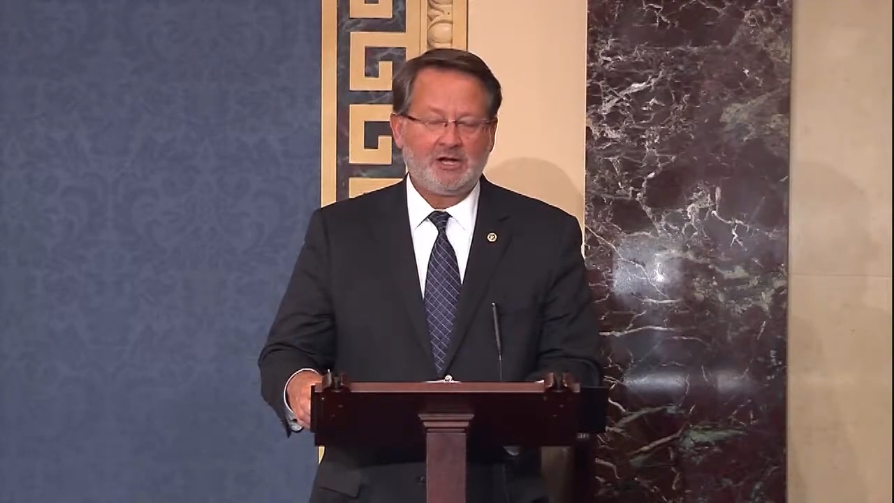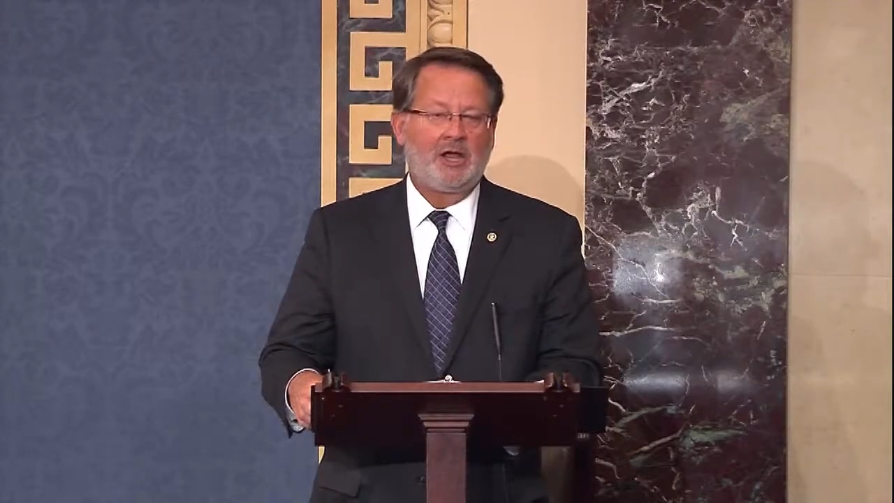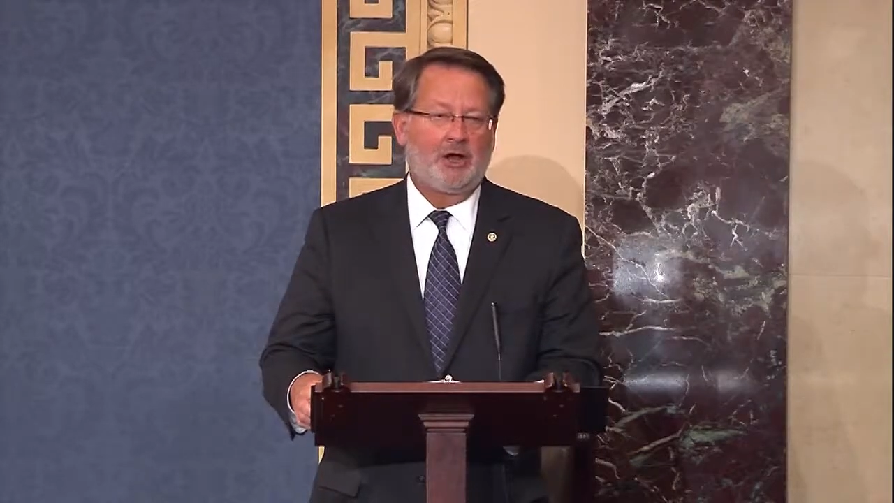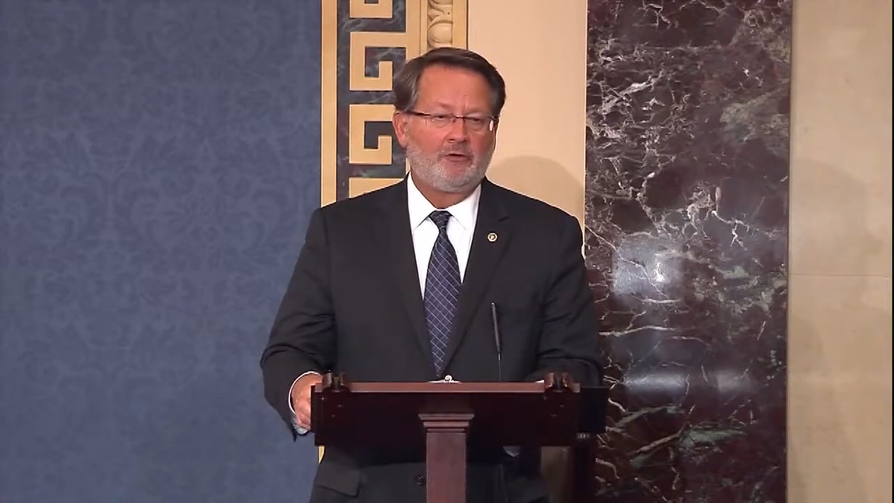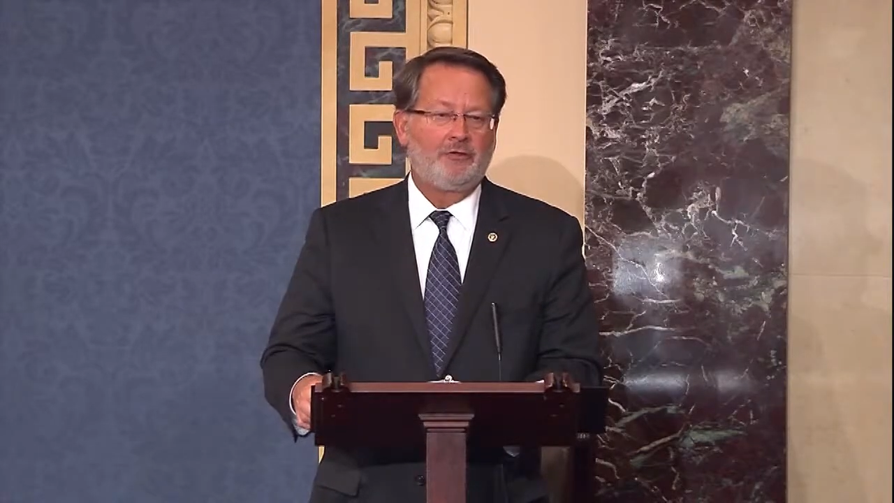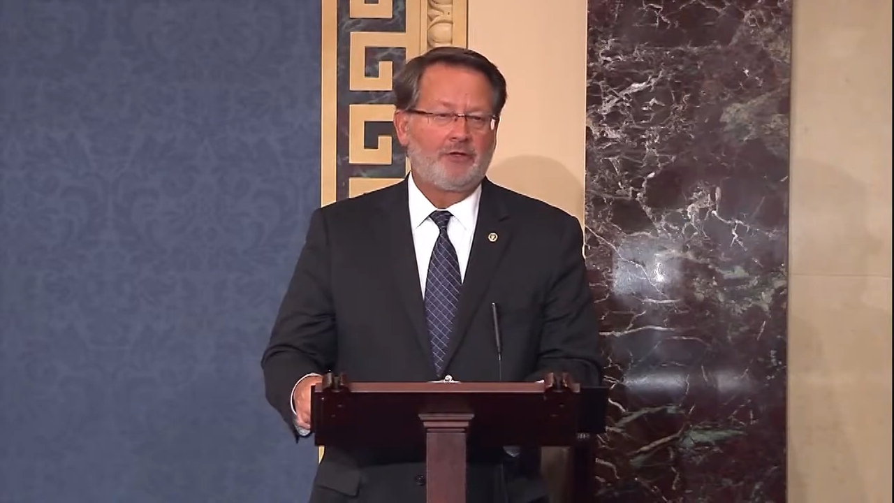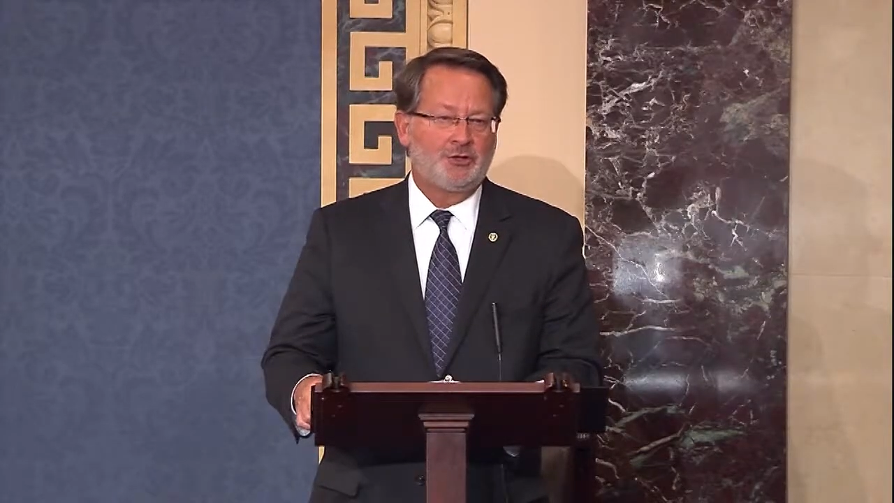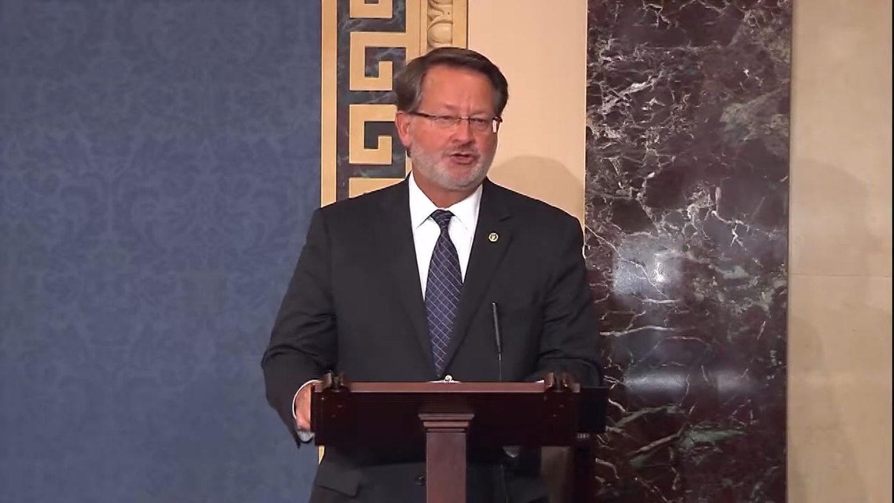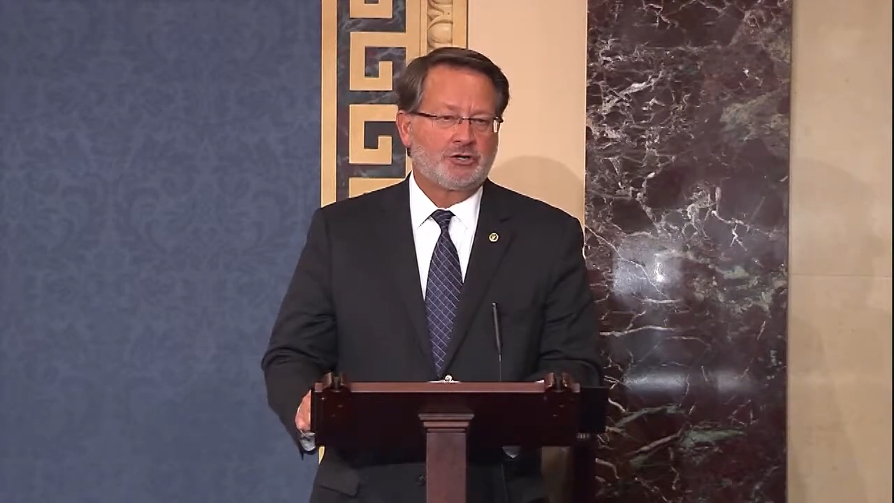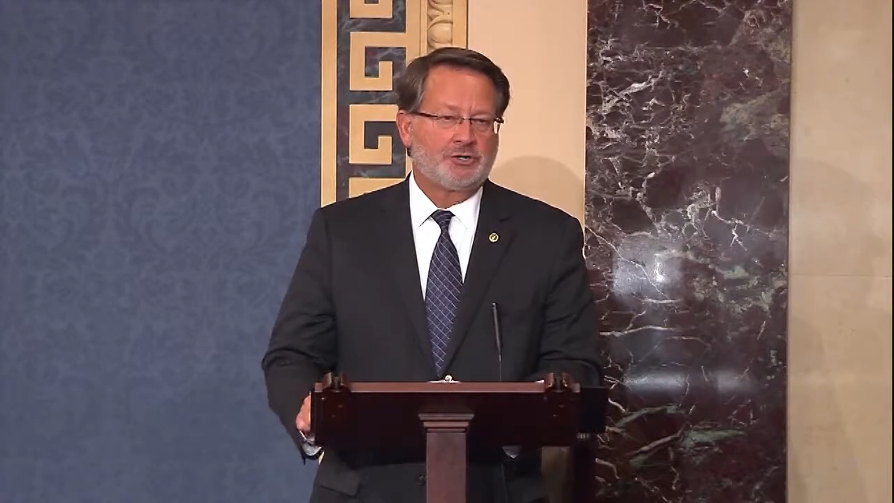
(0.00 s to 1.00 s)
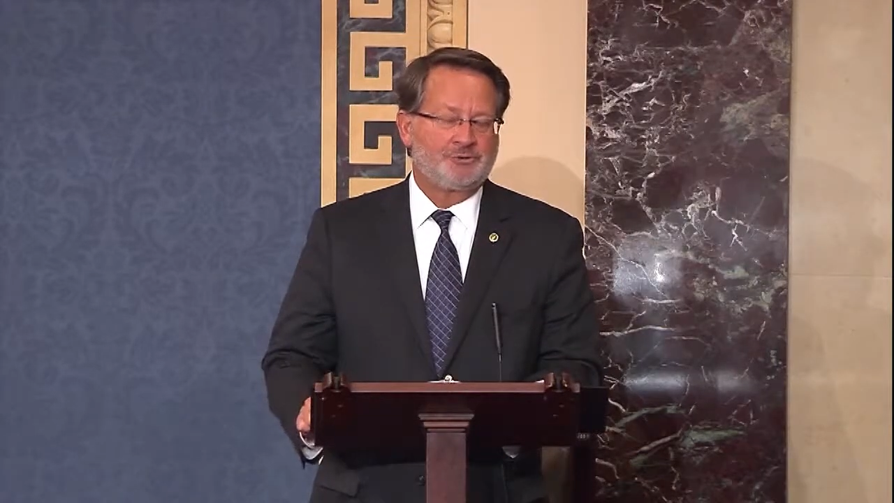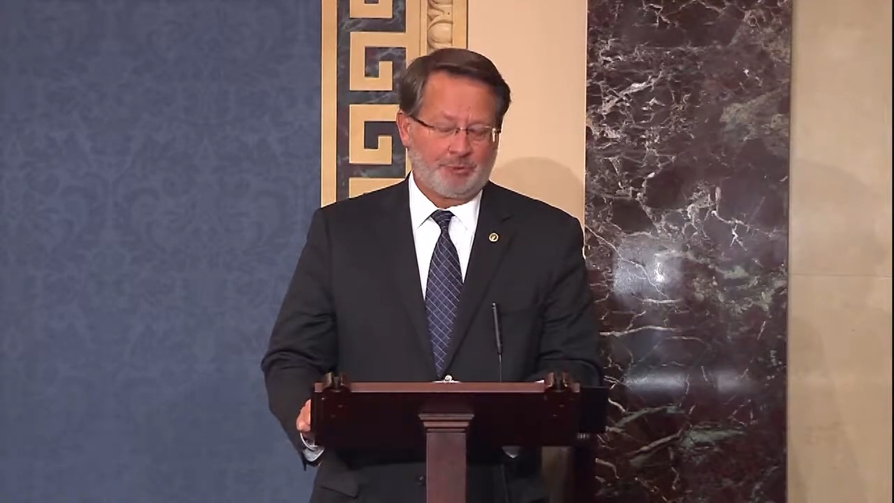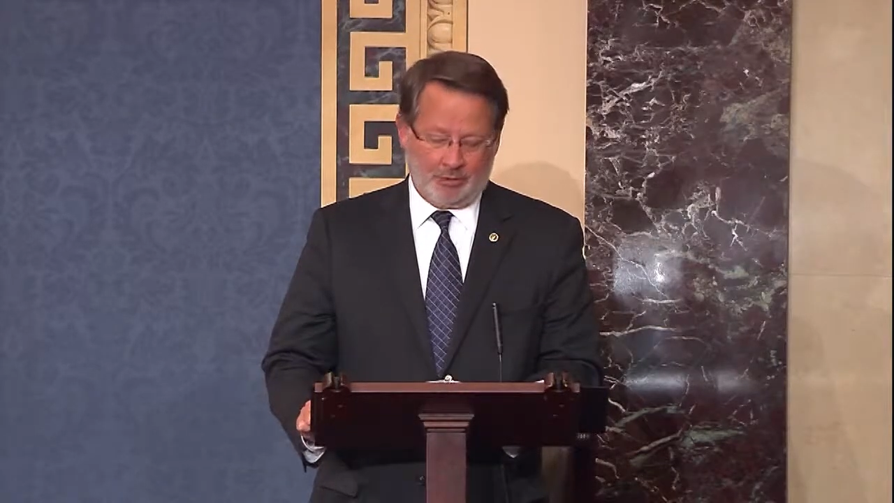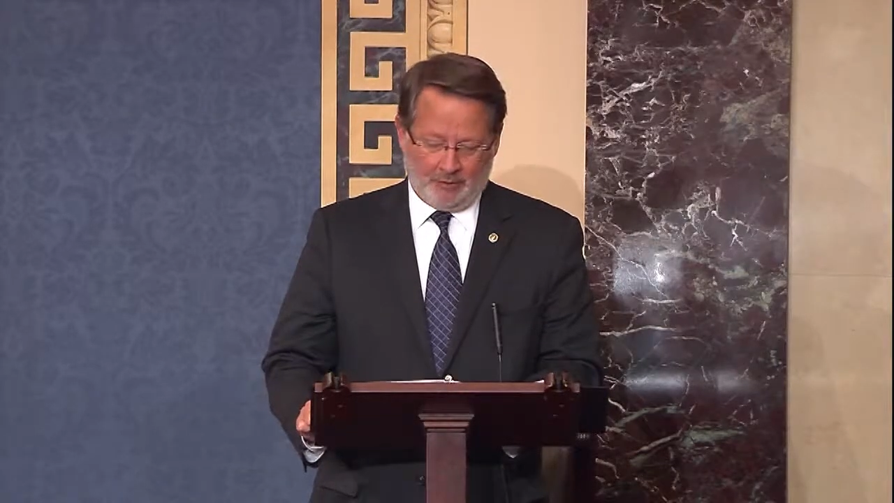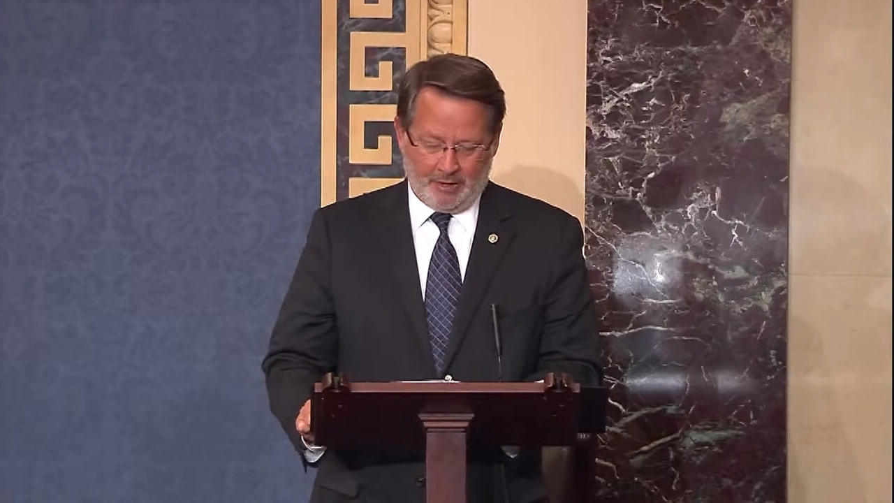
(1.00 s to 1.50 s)
Health Insurance
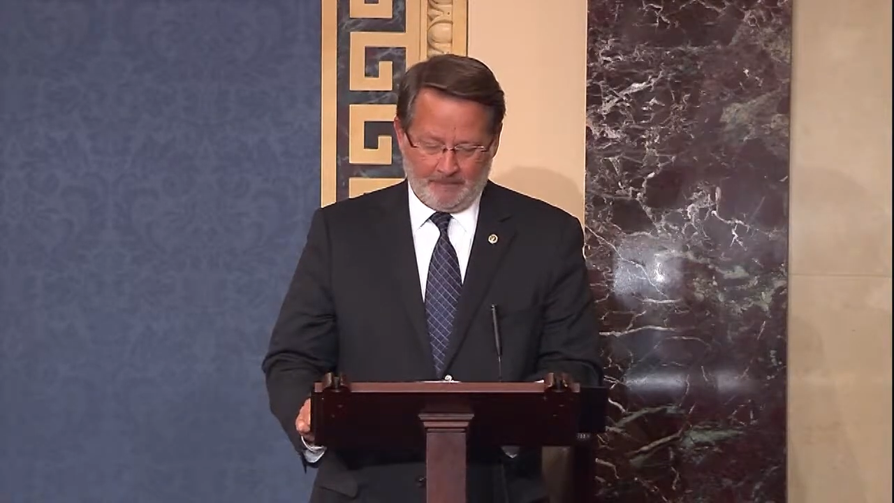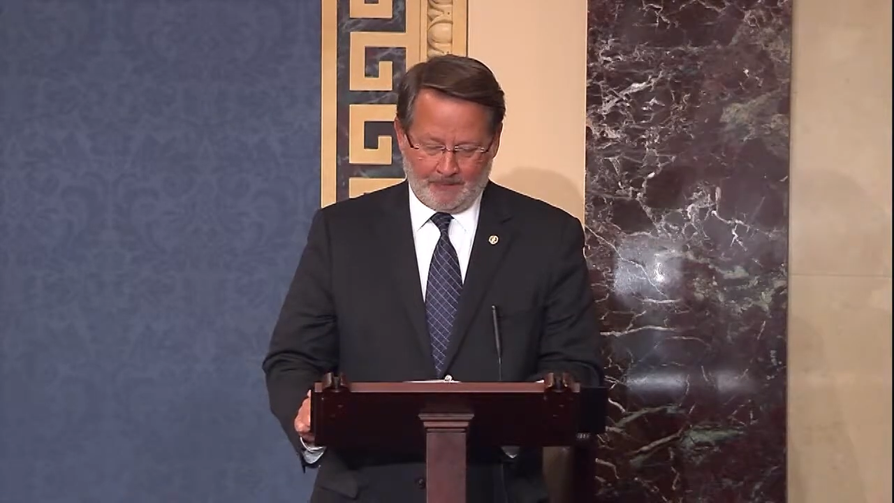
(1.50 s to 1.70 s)
Program.